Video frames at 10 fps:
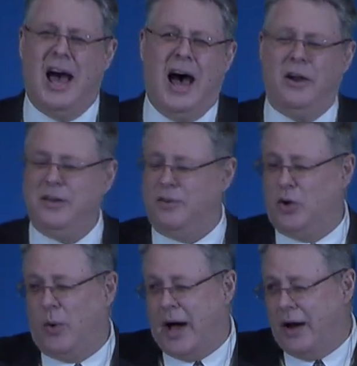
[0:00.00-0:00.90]
I don't even
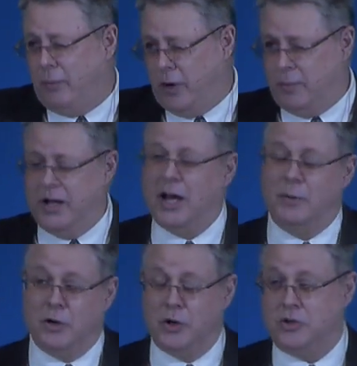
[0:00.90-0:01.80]
know why I'd want to become
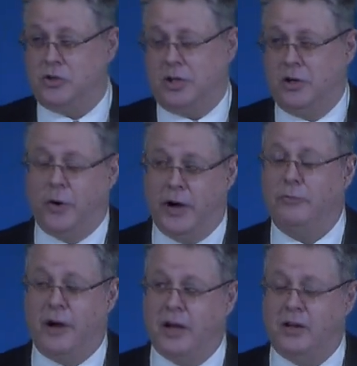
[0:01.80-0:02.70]
a Christian, quite
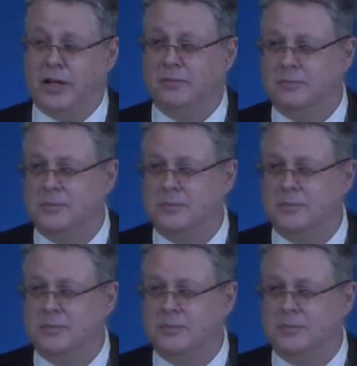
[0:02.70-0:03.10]
frankly.